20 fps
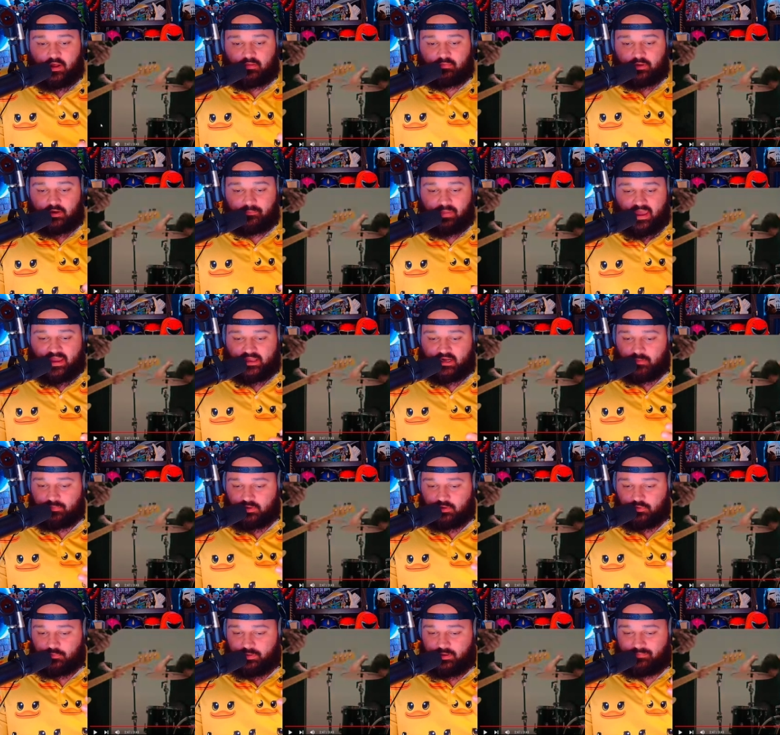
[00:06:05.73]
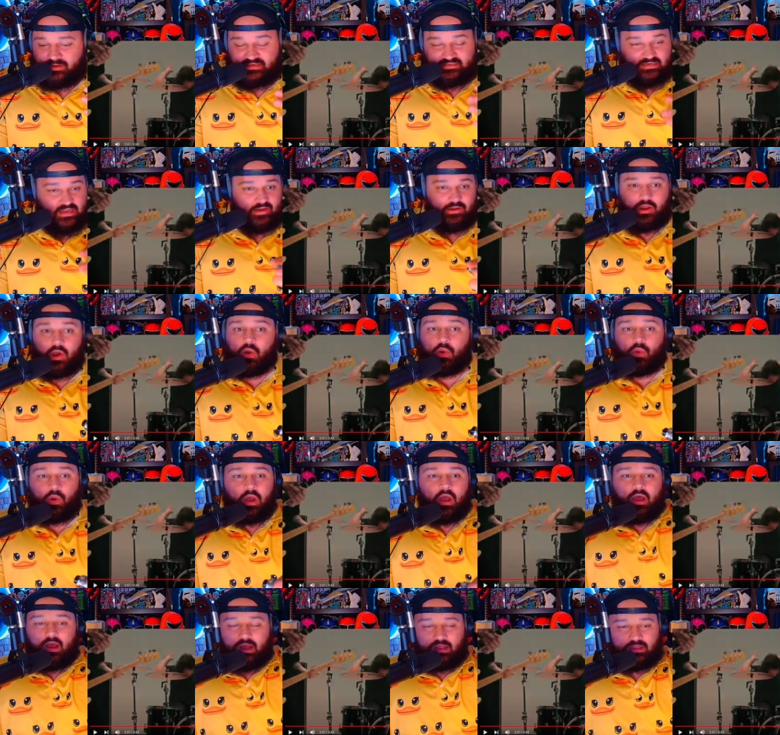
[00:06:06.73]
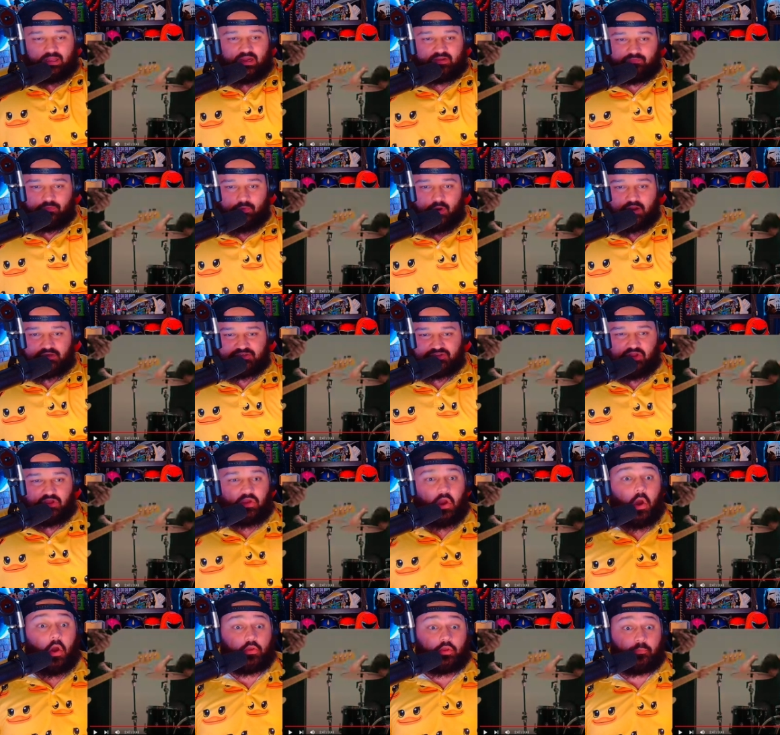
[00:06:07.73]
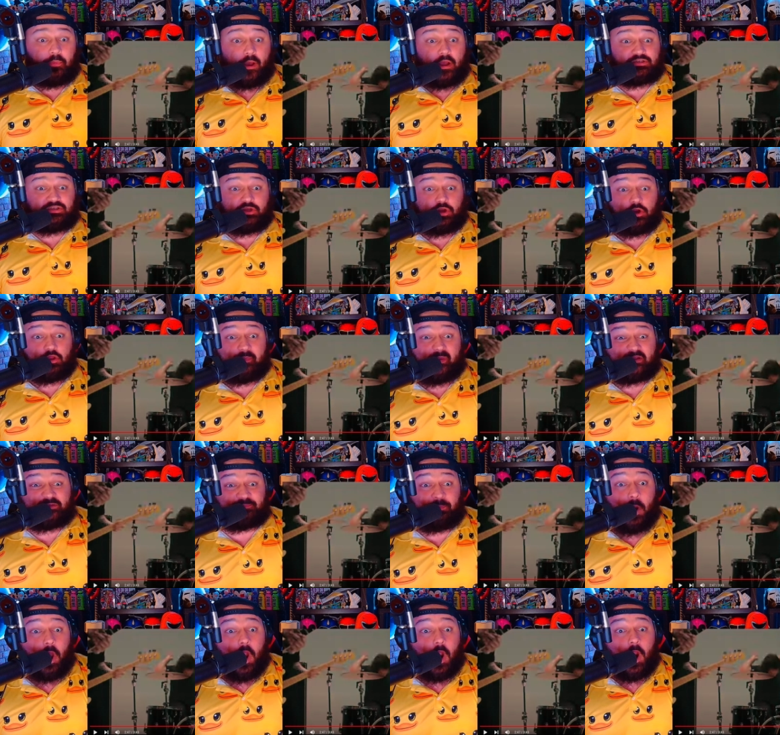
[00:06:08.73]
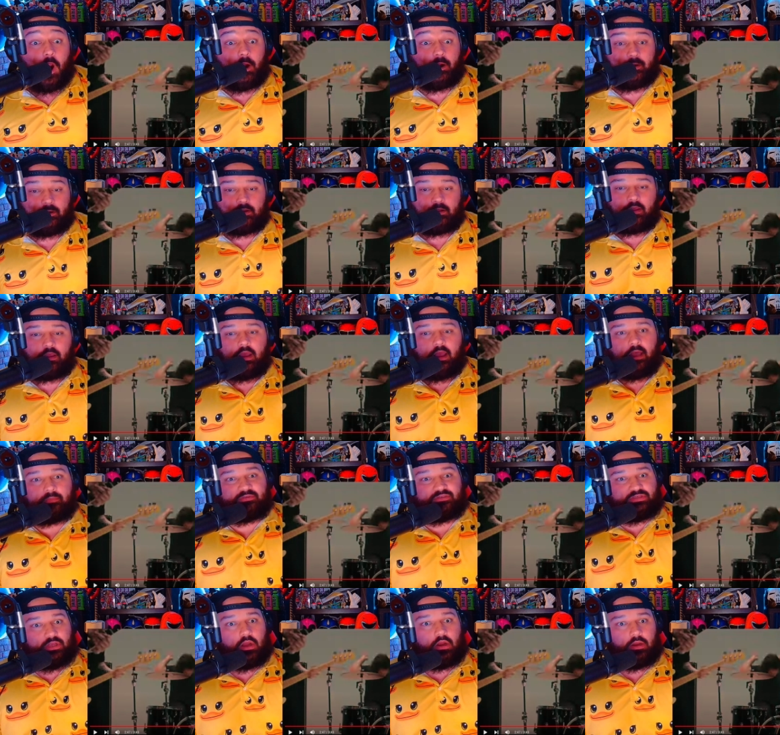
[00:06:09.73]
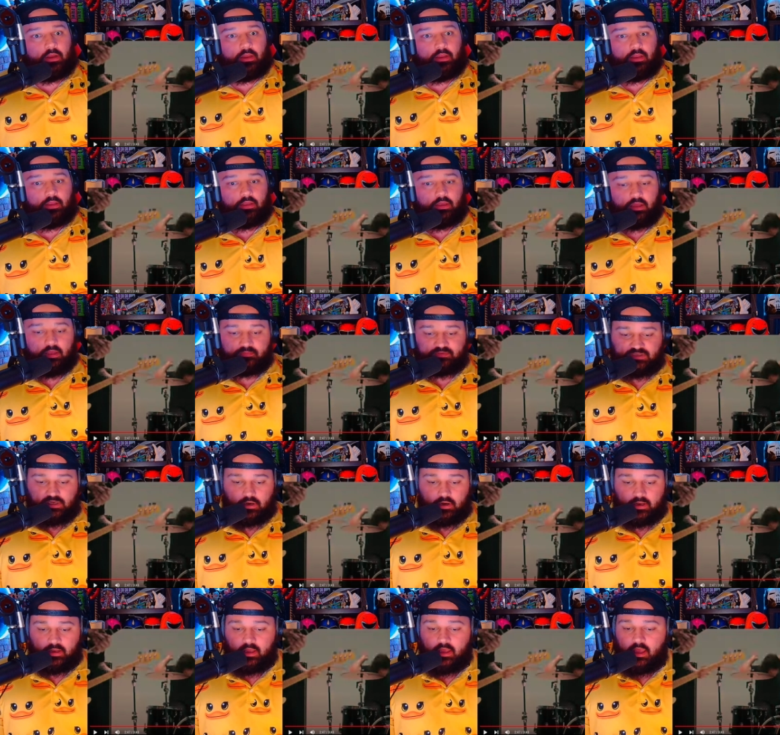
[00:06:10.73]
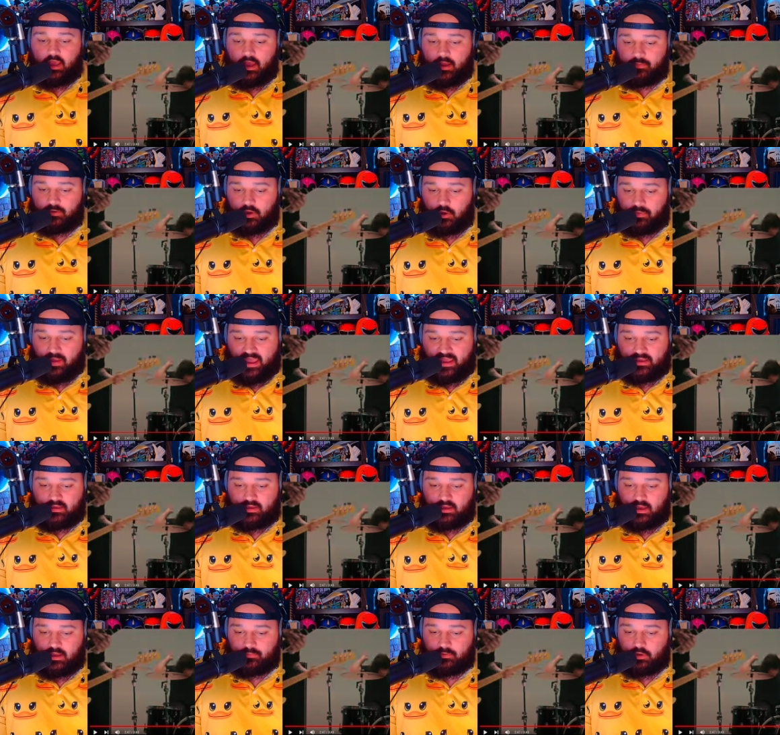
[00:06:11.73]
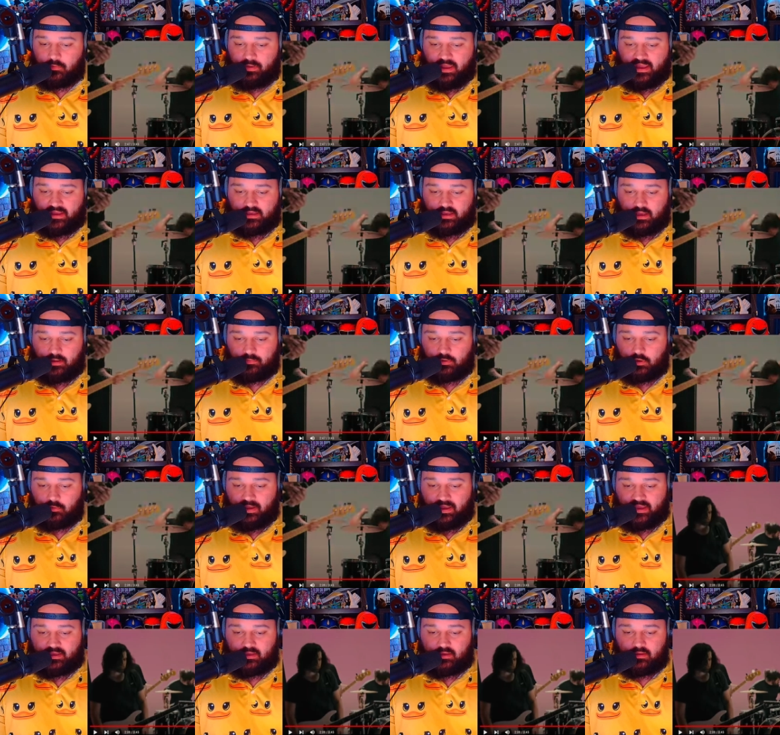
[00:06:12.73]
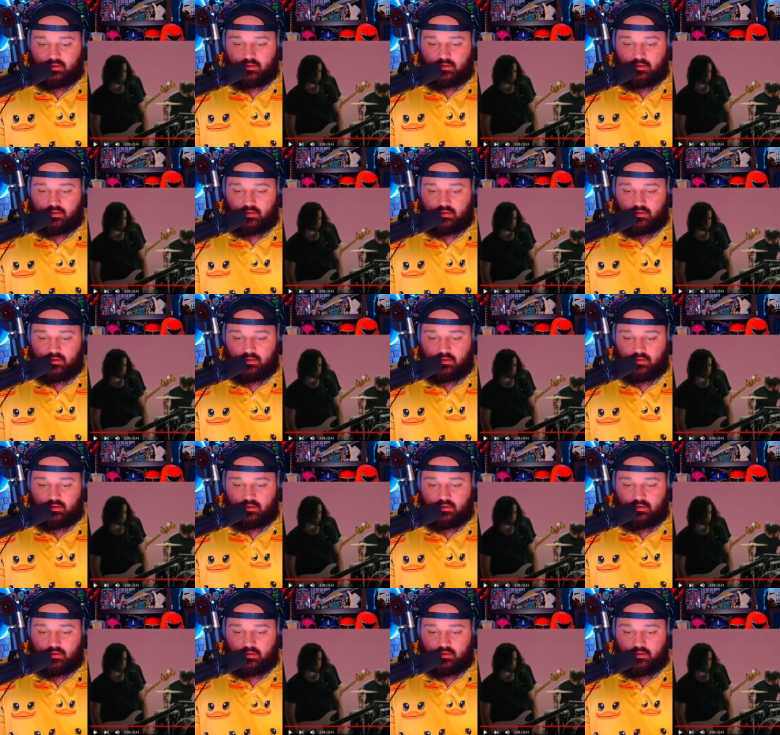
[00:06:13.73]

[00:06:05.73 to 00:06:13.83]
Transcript: I'm gonna back it up a little bit because I know a lot of you watching, like, oh, you paused it during the best part. I'm sorry. I'm sorry. I'm gonna go back. I'm gonna go back. I'm gonna go back.